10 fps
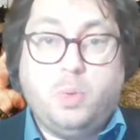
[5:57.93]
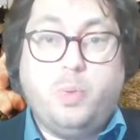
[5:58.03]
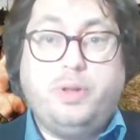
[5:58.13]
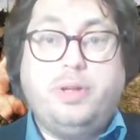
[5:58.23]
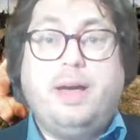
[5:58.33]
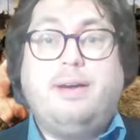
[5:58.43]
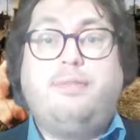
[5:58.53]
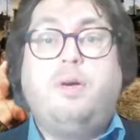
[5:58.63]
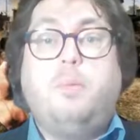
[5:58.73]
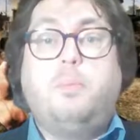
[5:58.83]
where you
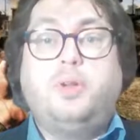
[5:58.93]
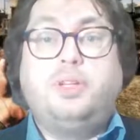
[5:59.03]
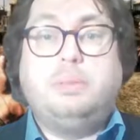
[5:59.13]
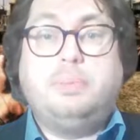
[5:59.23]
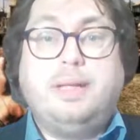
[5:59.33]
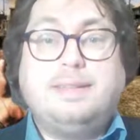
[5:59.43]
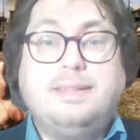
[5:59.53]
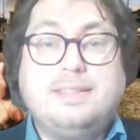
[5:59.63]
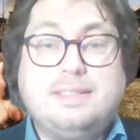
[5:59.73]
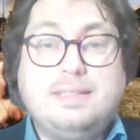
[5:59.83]
have multiple
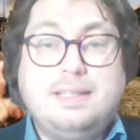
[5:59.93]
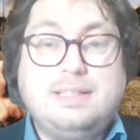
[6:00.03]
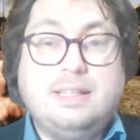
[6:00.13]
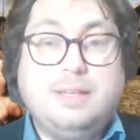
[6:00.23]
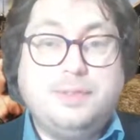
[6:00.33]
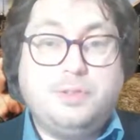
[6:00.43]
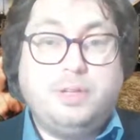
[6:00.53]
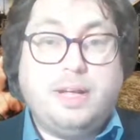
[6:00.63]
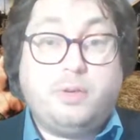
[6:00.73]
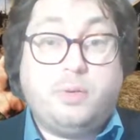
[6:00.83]
ethnicities living
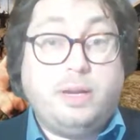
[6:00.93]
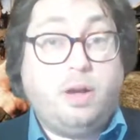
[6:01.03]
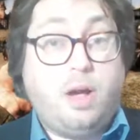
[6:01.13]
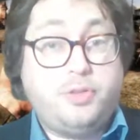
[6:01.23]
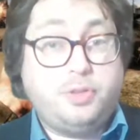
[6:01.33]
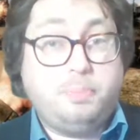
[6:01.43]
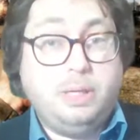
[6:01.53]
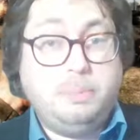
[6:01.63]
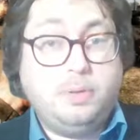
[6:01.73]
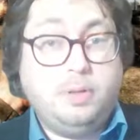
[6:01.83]
together and also
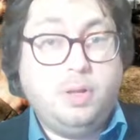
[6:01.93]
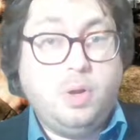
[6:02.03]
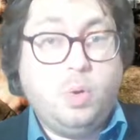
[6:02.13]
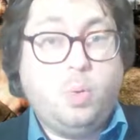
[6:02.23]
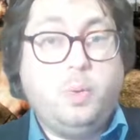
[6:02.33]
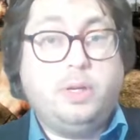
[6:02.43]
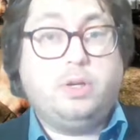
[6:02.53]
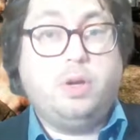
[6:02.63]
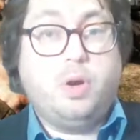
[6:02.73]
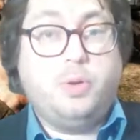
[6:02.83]
people with a
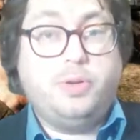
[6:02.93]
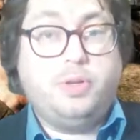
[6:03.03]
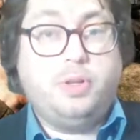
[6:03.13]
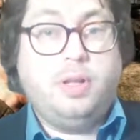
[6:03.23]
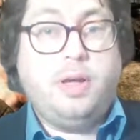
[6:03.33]
colonial